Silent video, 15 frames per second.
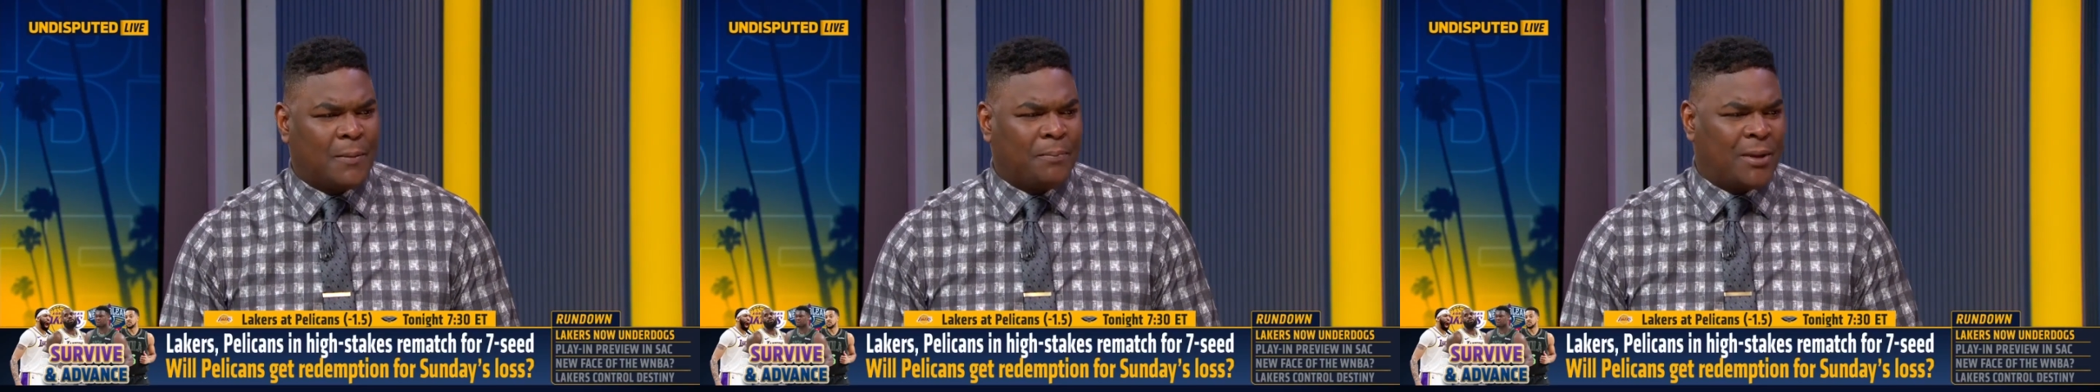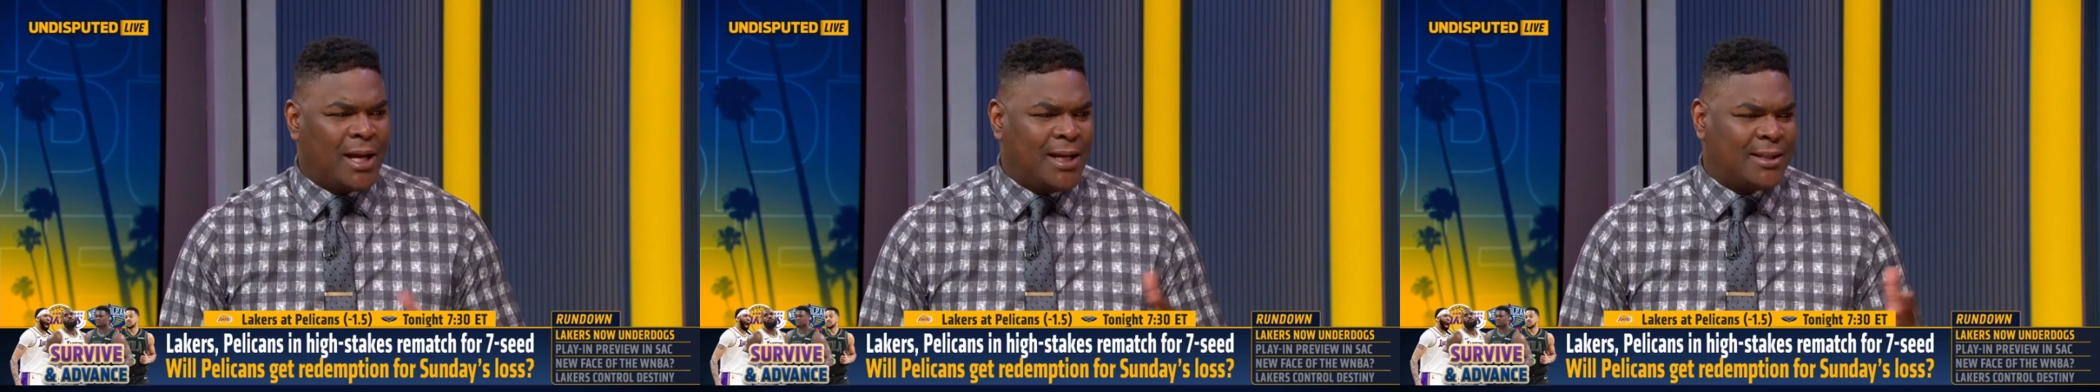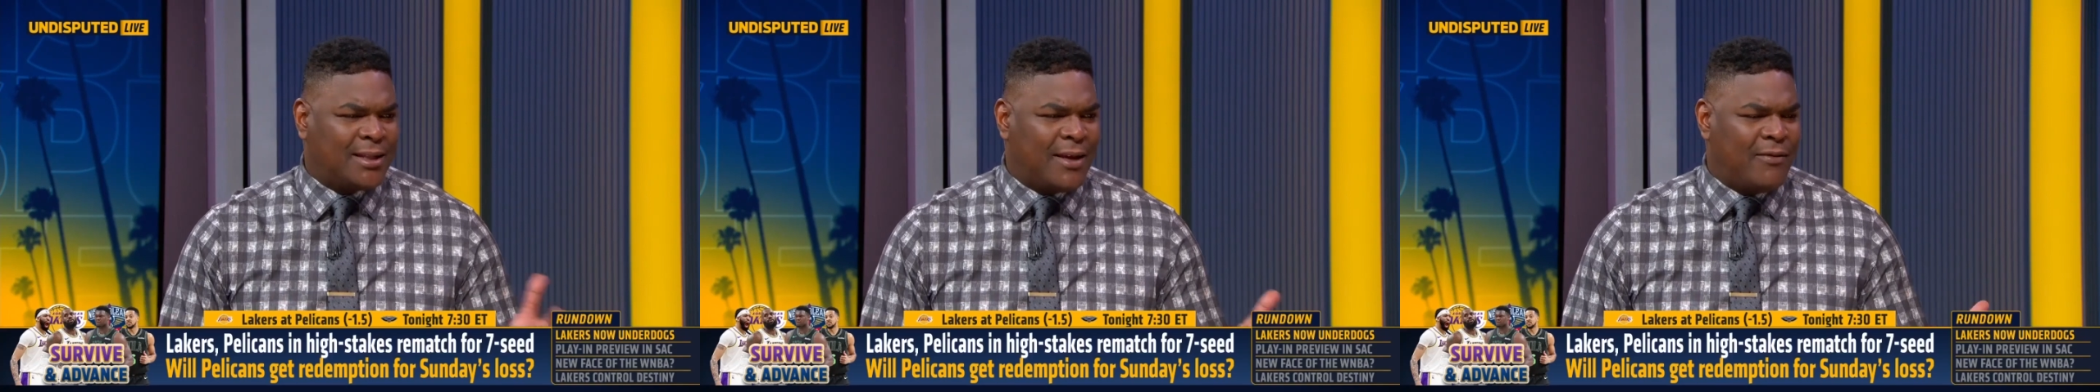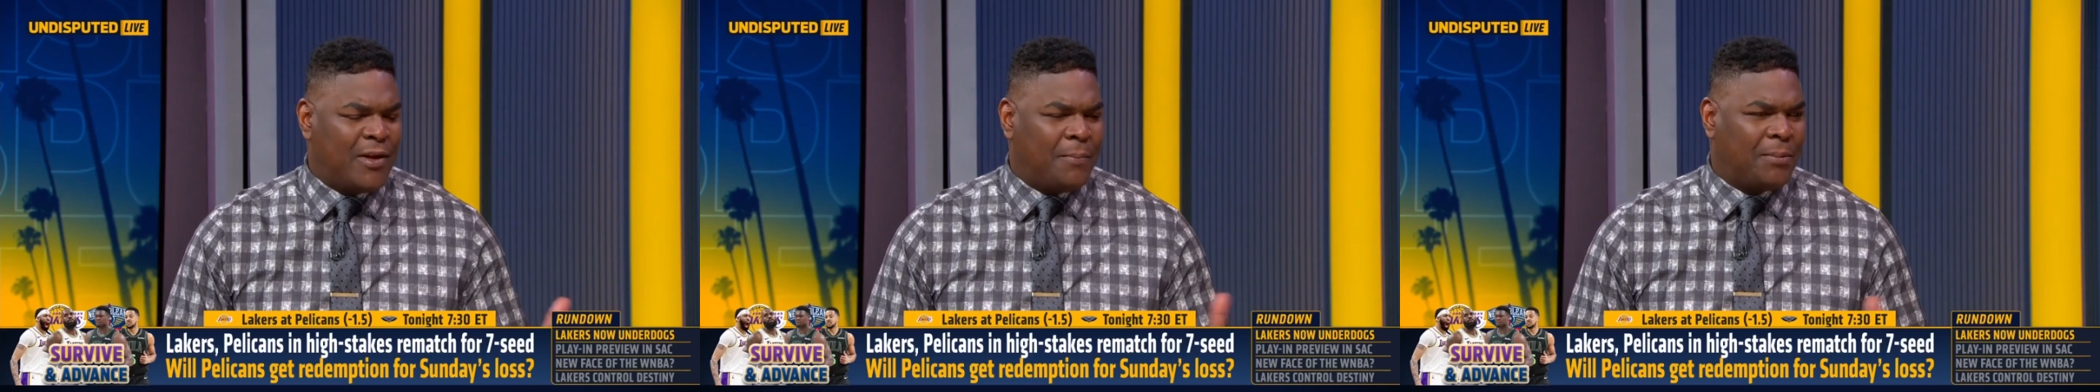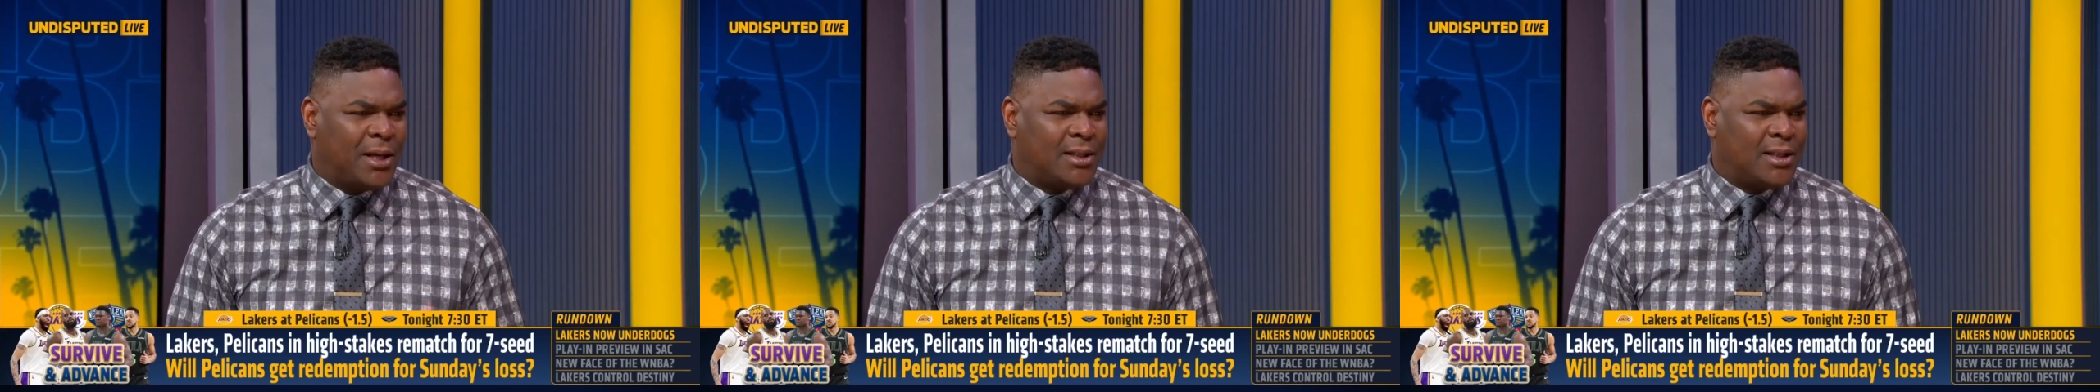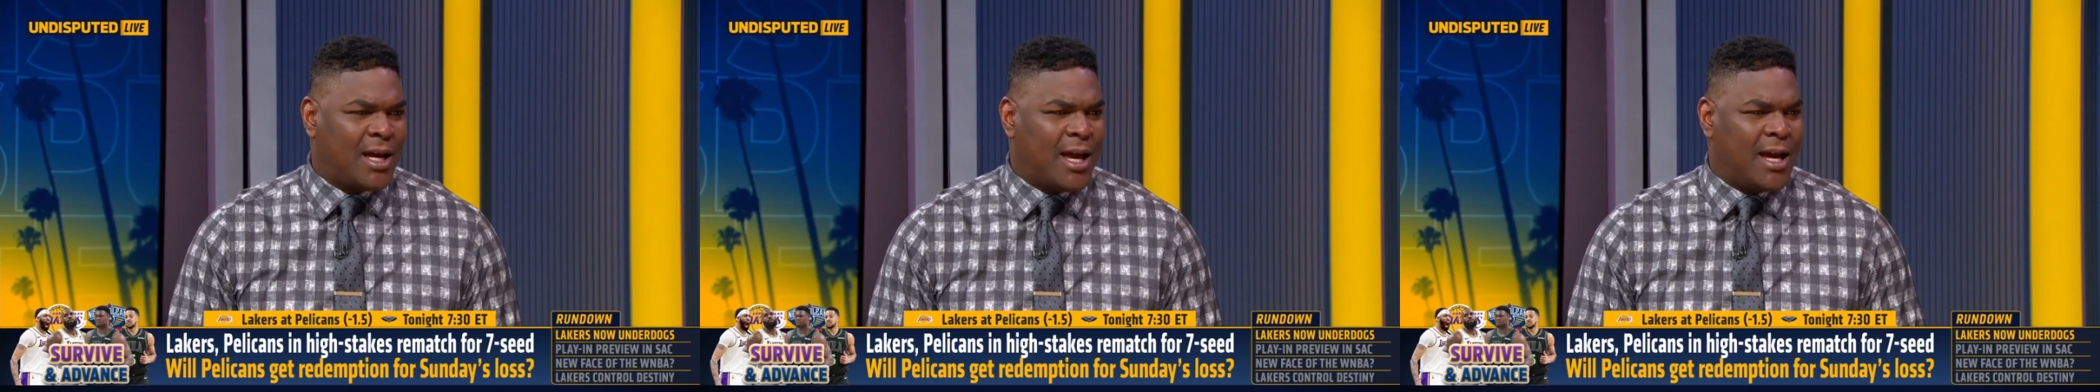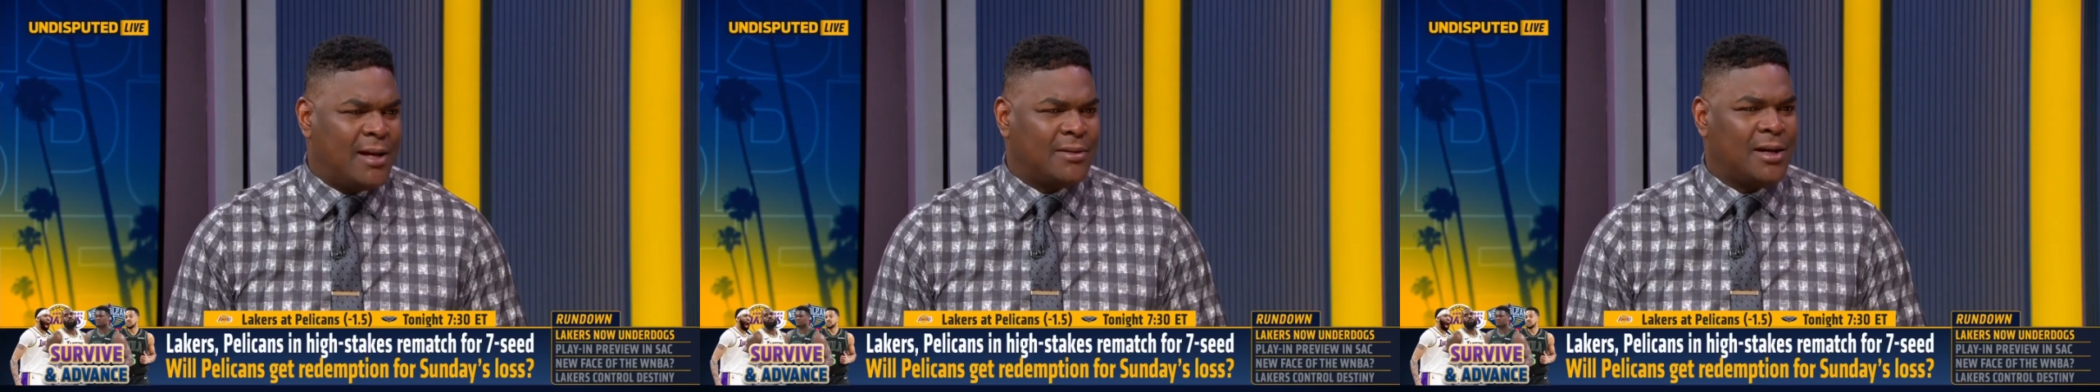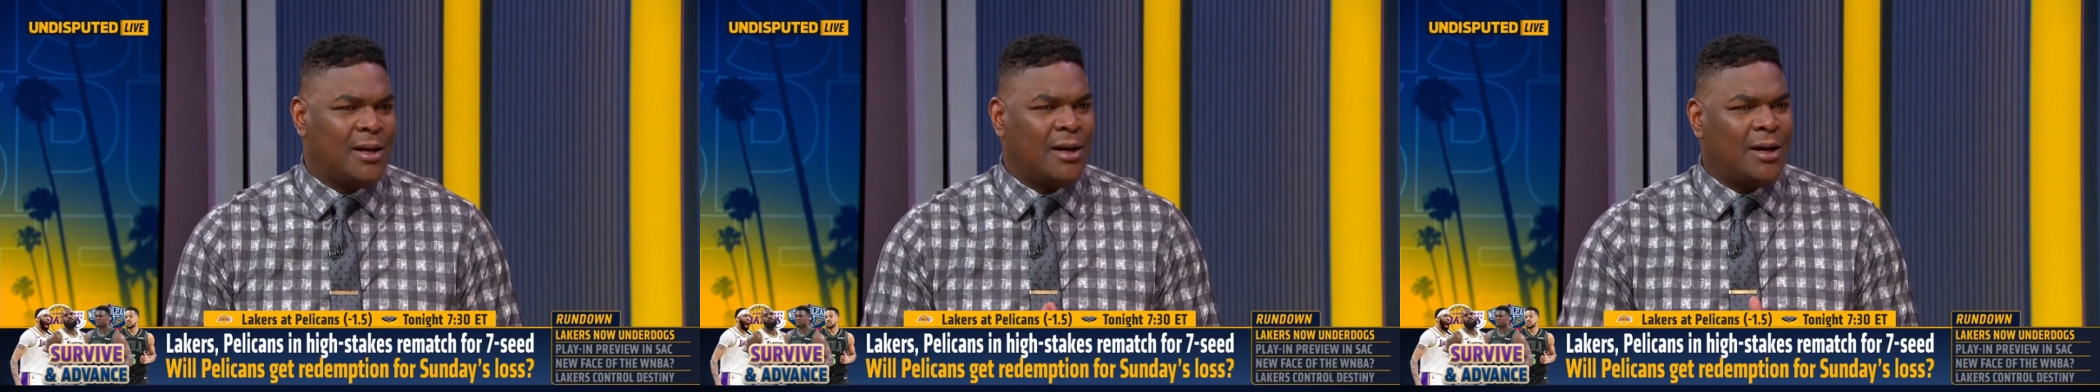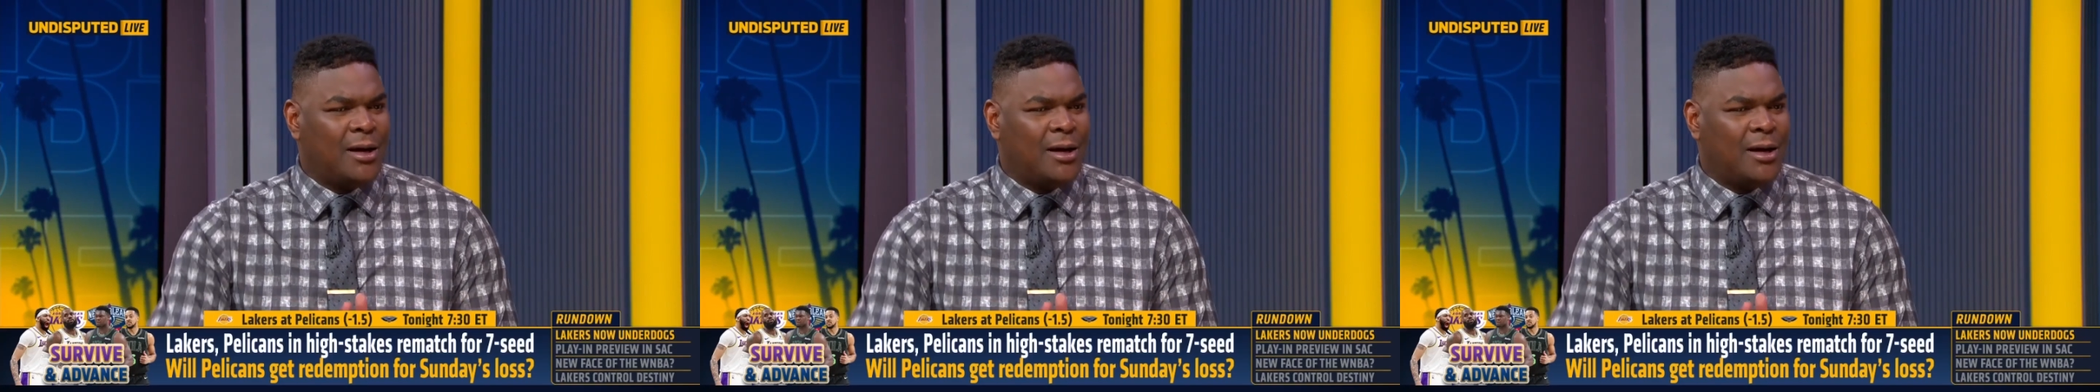I played 70 plus games